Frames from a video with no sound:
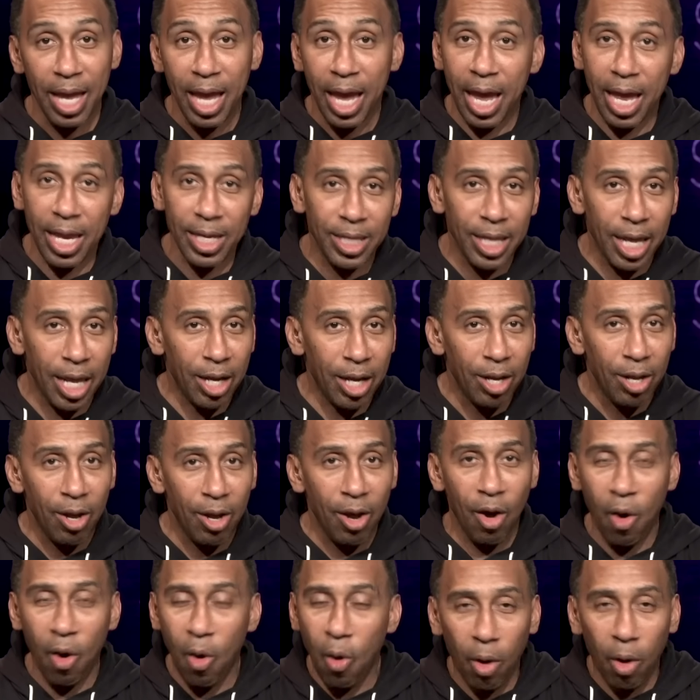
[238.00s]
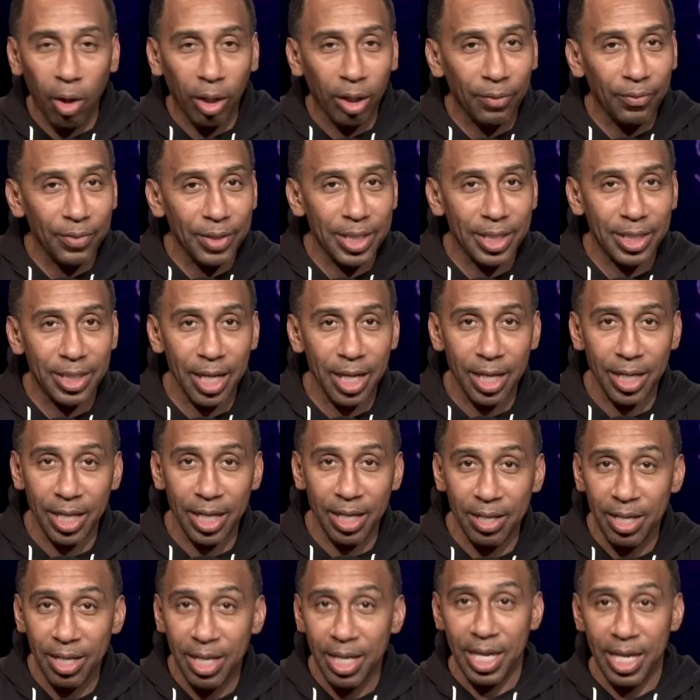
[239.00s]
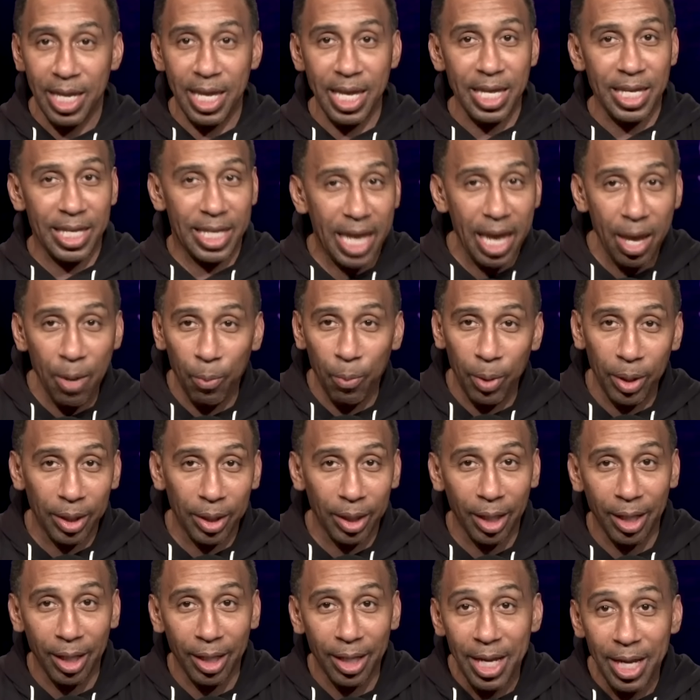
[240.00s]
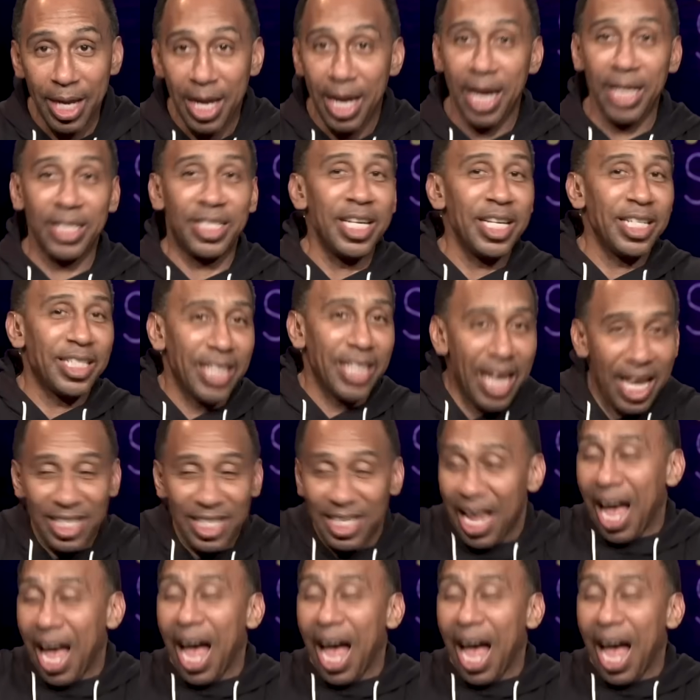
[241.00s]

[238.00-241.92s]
And then all of a sudden, he get with her. And she says,